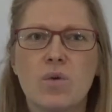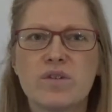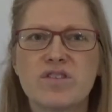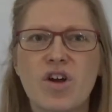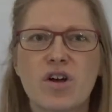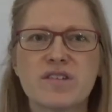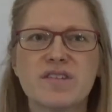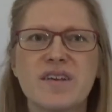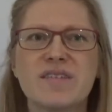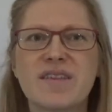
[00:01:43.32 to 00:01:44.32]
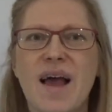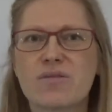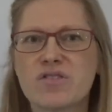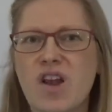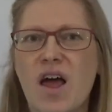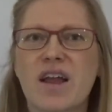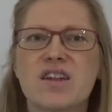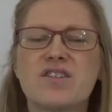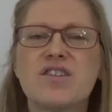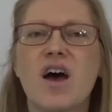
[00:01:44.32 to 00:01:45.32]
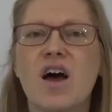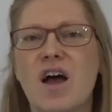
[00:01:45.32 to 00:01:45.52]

We start to see sounds like t,